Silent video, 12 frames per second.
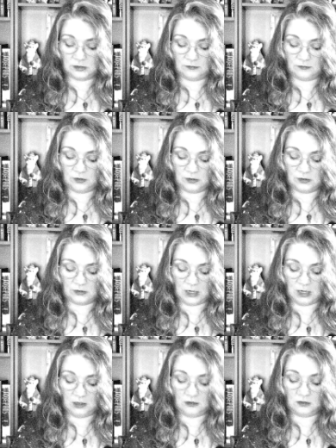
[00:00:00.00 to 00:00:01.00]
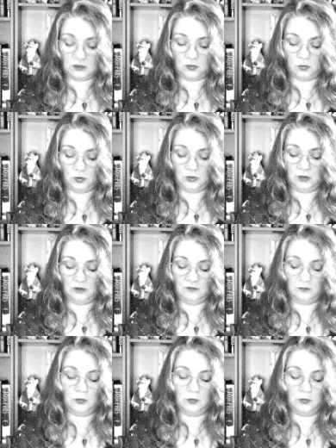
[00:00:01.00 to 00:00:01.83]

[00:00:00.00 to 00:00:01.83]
if there is anything worthy of